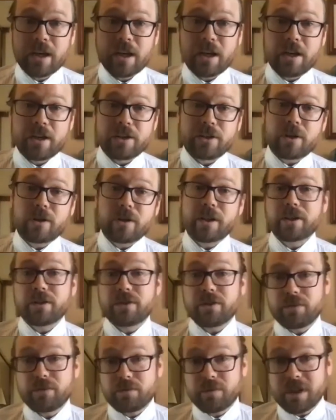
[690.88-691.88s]
Turning
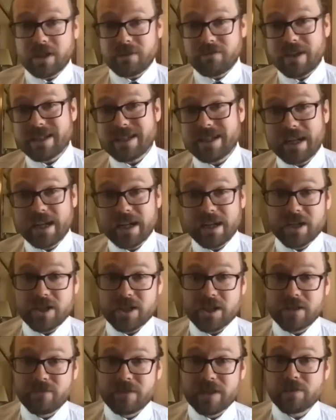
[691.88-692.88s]
to the InvestNet
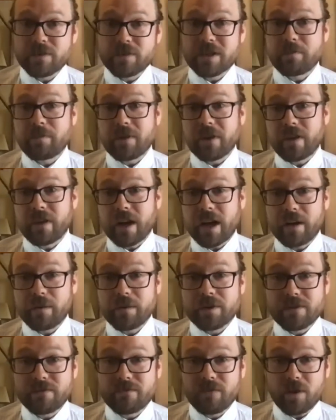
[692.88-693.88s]
initiative, this was something that I
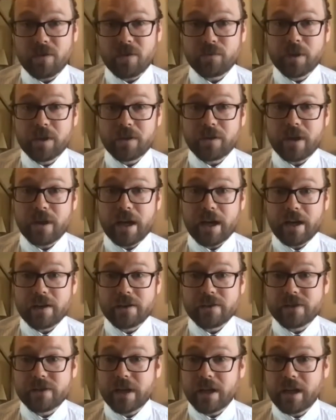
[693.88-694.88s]
was involved with
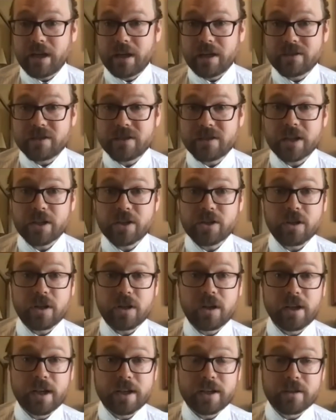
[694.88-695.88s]
as a signature
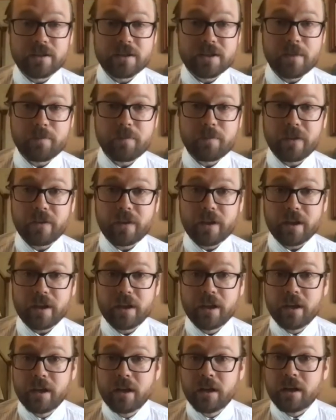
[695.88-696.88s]
collector. Is something that
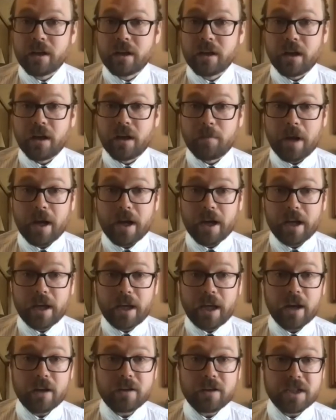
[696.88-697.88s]
I
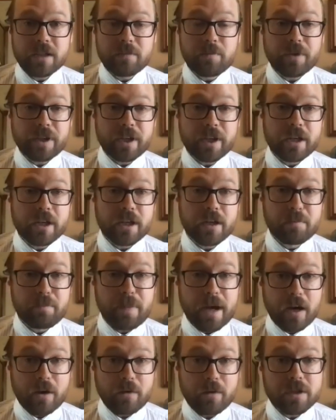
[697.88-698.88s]
care deeply
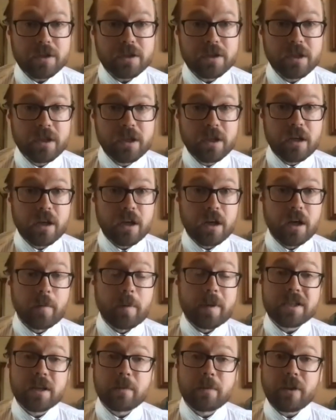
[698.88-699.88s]
about,
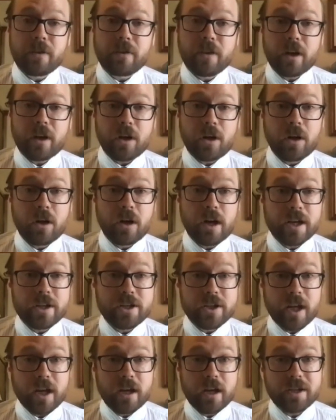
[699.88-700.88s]
and something that our
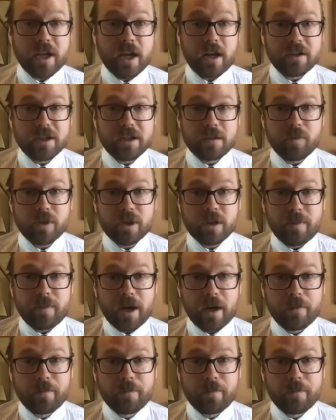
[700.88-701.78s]
educators care deeply about.